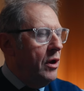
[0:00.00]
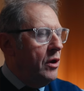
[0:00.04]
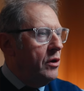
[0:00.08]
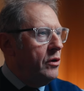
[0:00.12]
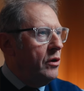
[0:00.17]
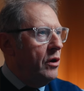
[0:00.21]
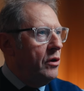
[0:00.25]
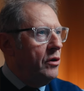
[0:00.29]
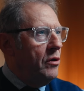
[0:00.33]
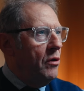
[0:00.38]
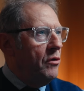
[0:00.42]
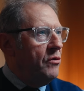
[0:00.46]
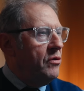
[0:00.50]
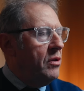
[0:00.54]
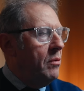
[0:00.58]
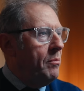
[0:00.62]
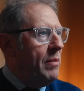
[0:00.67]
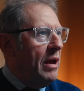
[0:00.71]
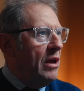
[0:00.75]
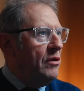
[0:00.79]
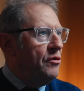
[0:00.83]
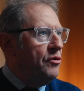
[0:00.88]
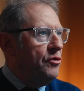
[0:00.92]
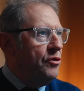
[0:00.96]
You use the
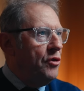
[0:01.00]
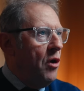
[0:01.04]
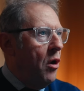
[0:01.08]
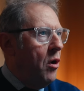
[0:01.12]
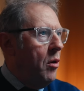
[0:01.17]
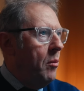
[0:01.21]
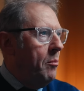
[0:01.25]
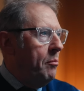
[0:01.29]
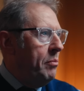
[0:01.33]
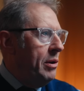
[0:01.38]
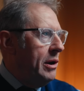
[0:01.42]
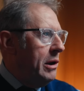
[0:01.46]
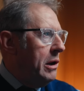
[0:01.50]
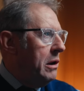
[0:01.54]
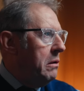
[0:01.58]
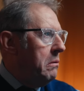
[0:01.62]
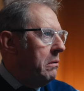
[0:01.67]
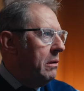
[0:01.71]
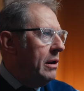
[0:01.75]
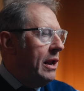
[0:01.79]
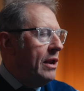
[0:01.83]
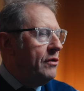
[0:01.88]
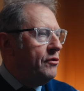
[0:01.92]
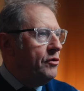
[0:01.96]
best shot, be it
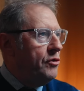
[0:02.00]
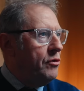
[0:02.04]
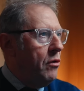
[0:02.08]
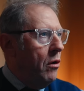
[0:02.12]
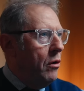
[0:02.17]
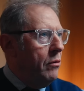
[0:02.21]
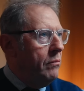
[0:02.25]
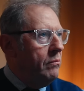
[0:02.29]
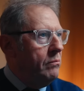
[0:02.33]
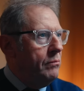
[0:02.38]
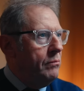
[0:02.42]
lead shot,